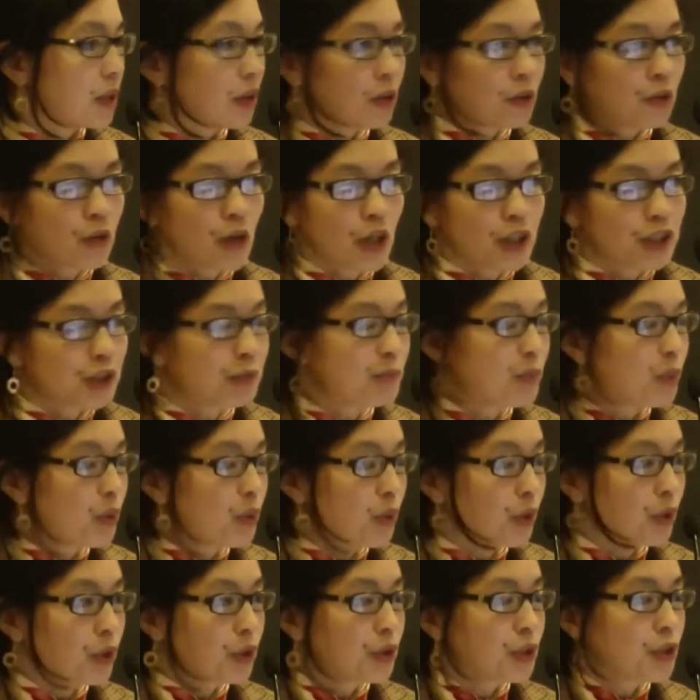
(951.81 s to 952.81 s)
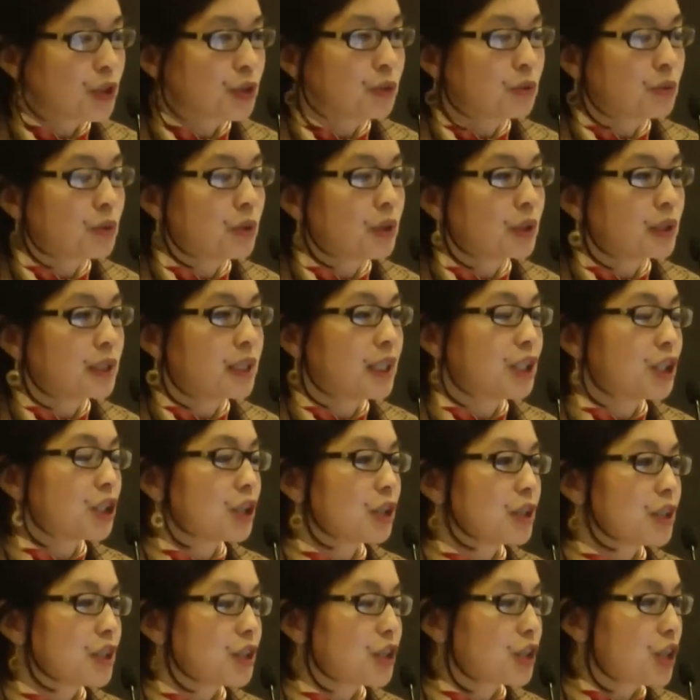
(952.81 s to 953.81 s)
across borders will
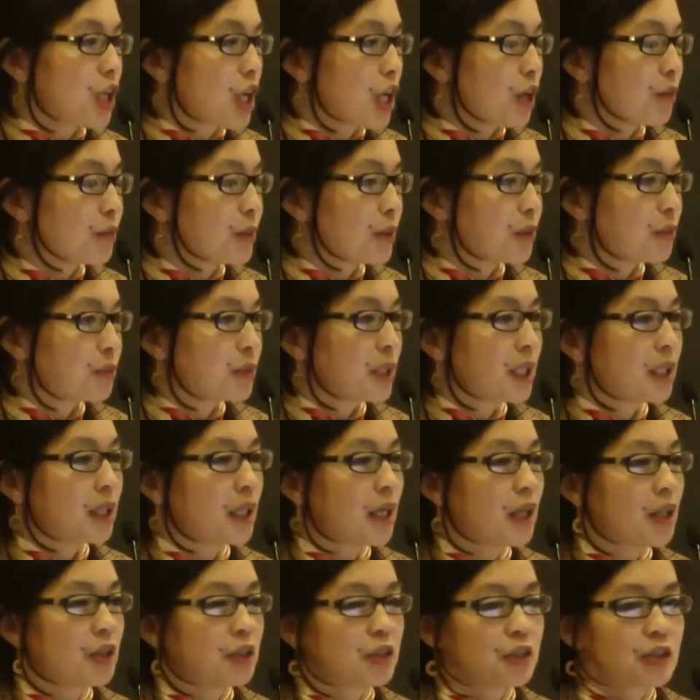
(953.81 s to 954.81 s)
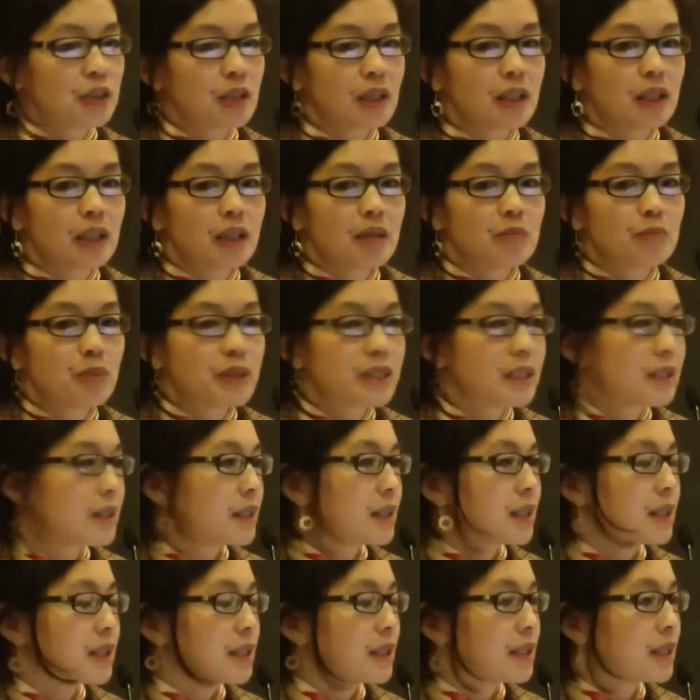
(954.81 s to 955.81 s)
essentially stop because
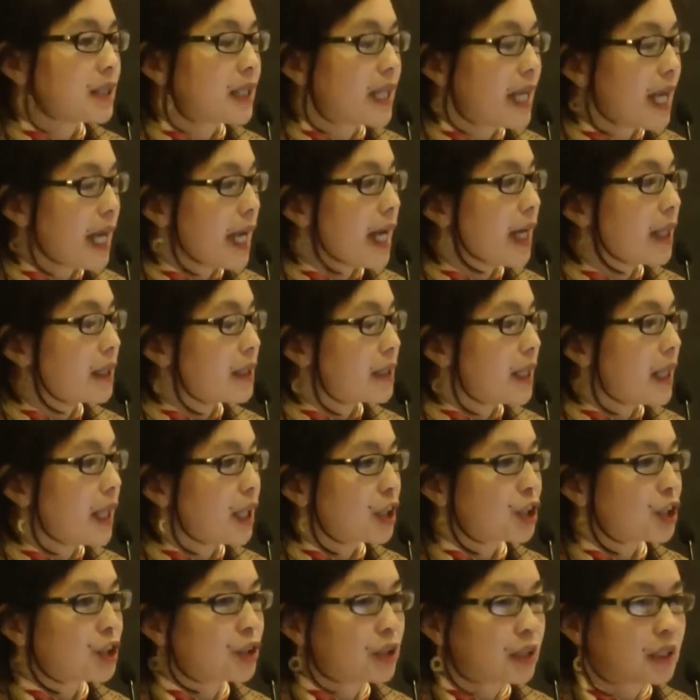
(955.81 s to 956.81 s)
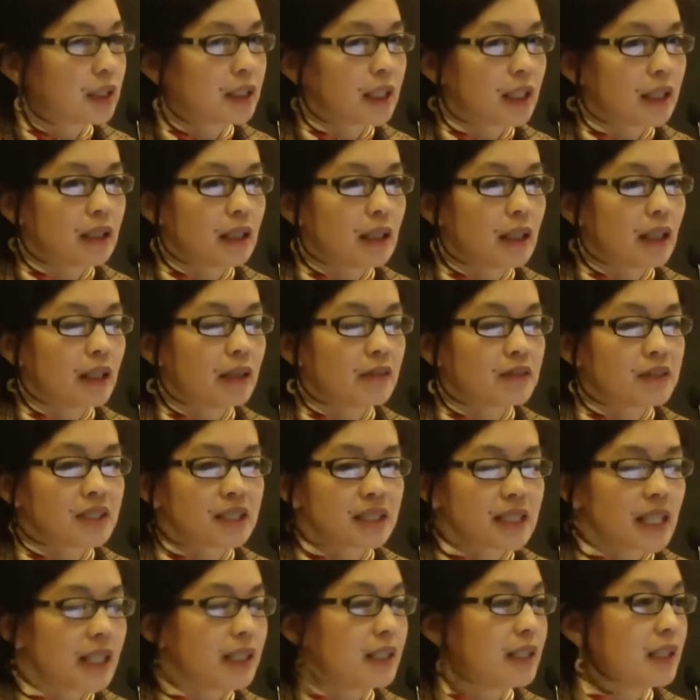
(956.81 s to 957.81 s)
businesses can't actually get a
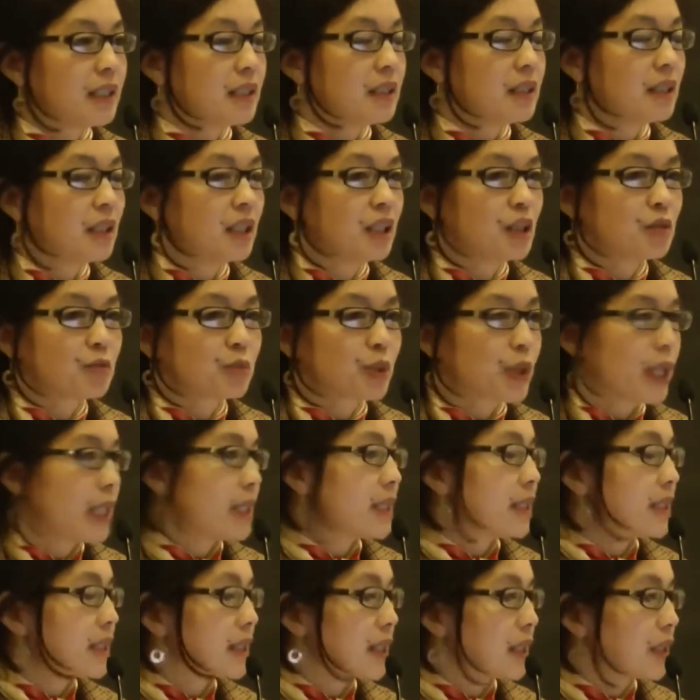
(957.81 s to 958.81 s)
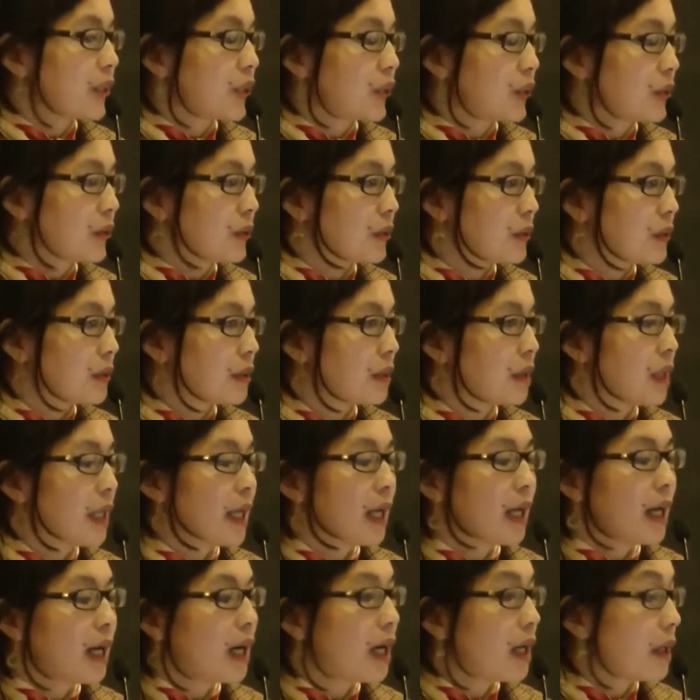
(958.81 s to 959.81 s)
steady price signal
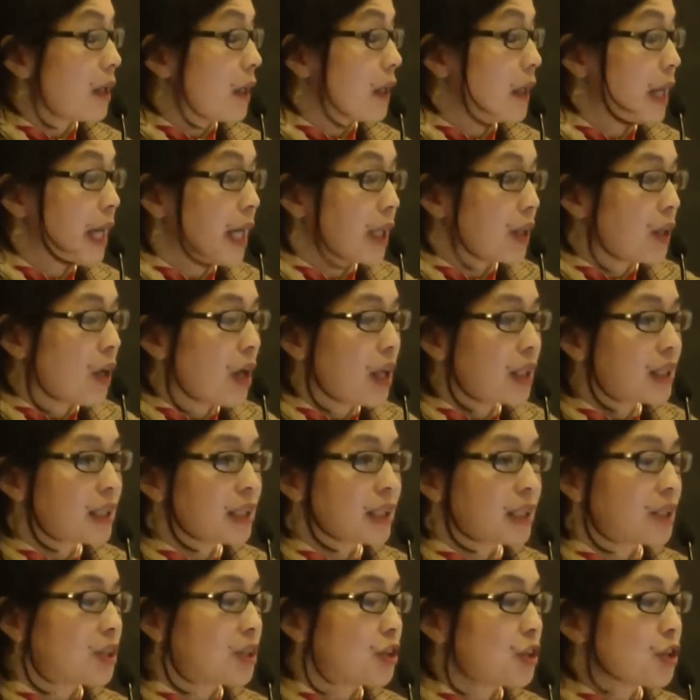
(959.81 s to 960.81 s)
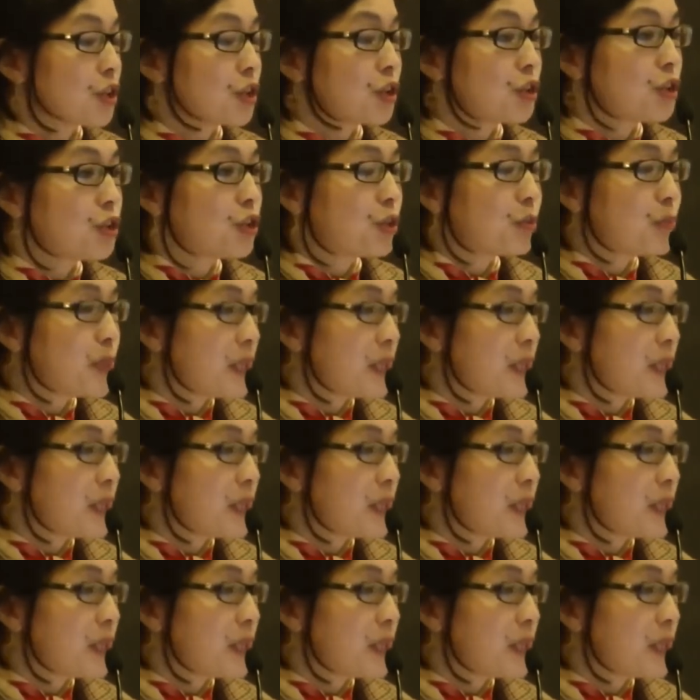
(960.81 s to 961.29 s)
and cost signal to do